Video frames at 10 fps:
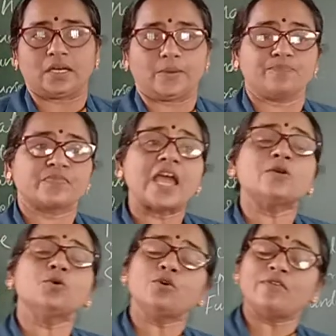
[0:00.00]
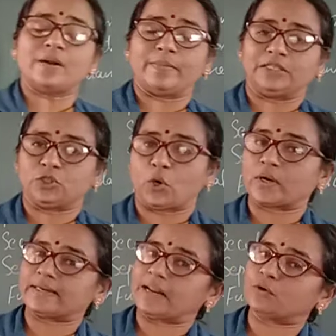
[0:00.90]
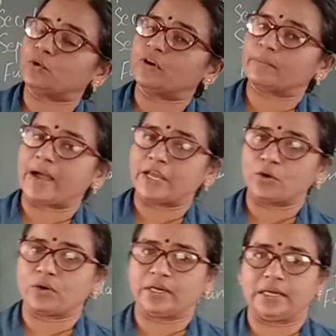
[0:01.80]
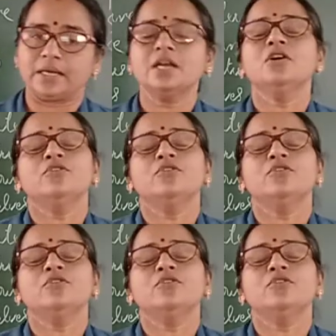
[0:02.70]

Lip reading: And who were majority and who were minority?